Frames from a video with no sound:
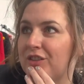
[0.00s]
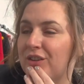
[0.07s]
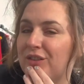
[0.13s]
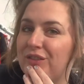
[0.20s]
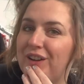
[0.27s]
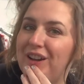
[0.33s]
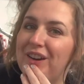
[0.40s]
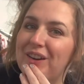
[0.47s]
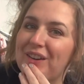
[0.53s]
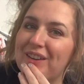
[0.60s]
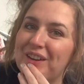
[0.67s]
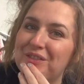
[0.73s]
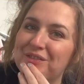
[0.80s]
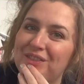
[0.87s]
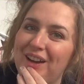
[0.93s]
her video
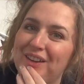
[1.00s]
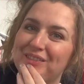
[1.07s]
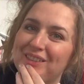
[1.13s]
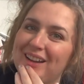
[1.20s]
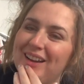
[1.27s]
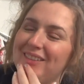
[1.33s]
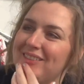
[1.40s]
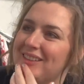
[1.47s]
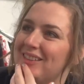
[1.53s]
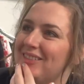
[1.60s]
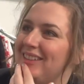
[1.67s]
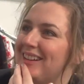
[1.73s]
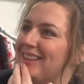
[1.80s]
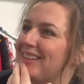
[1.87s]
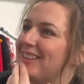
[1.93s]
like 5 times to
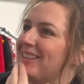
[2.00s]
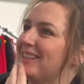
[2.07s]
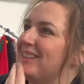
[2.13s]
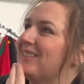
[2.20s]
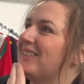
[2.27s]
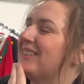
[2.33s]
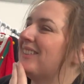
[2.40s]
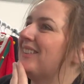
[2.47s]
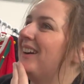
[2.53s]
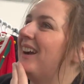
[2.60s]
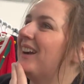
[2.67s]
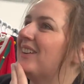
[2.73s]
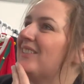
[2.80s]
make the Christmas crack.